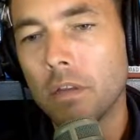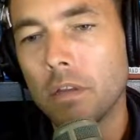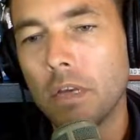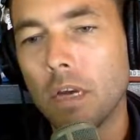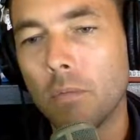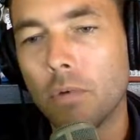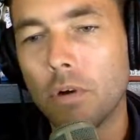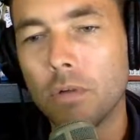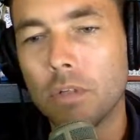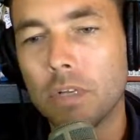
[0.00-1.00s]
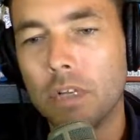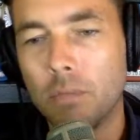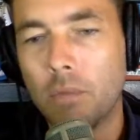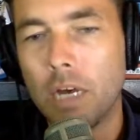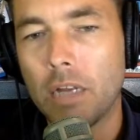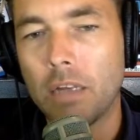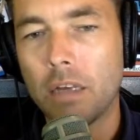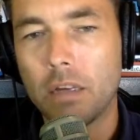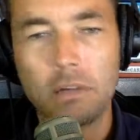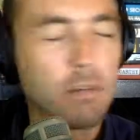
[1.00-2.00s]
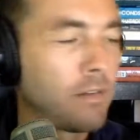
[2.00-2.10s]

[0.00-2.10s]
Yeah, bro, it's getting bad again.